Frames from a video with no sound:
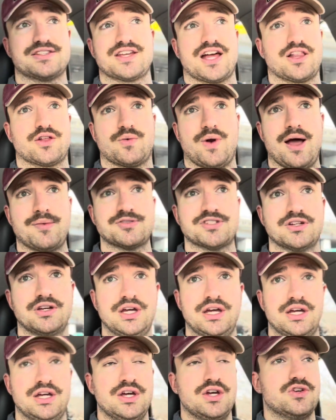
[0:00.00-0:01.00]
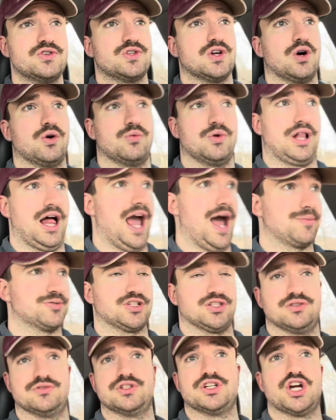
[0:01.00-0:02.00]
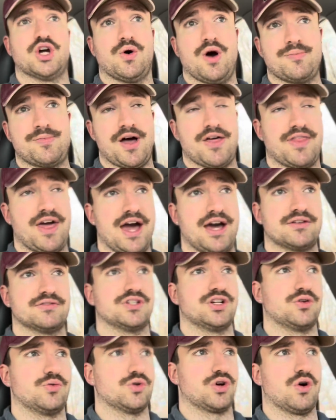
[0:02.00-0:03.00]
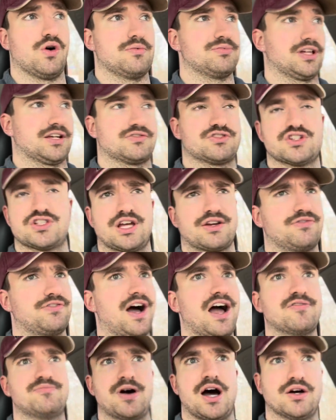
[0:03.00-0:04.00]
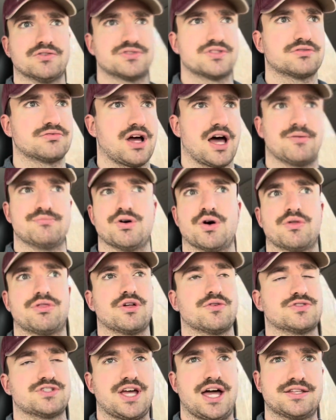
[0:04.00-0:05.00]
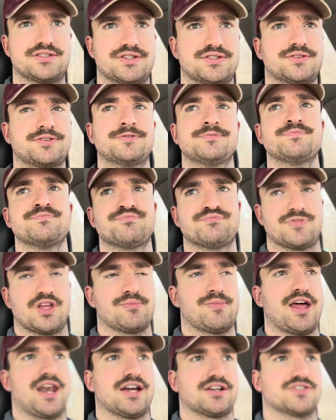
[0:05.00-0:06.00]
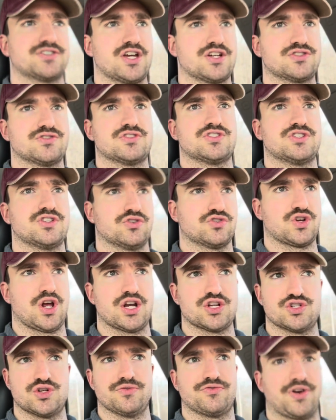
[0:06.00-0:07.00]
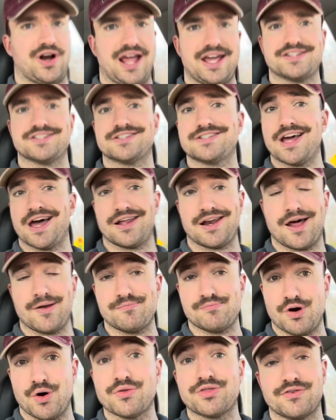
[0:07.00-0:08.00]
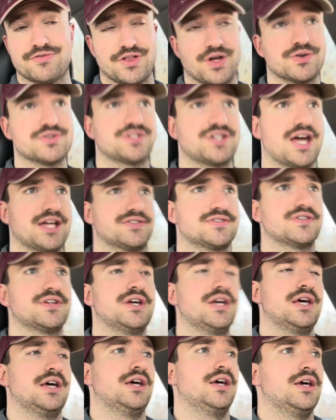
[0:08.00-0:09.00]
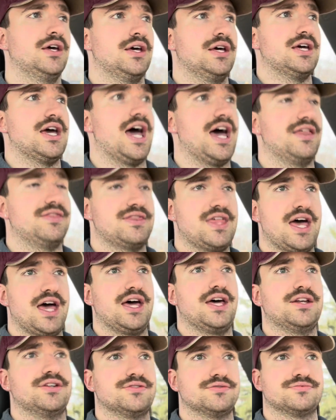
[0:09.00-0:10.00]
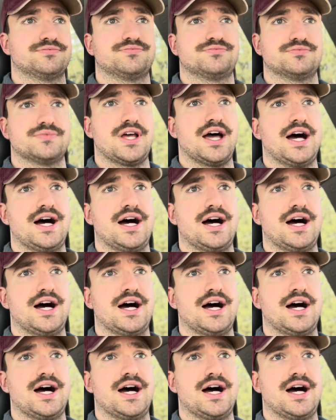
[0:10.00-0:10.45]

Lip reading: solid reps. So we'll absolutely go up on that. You know, we'll go up like just like 5 pounds on both those sets. In my next session, still try to shoot for 8 to 10 on both of those sets. And then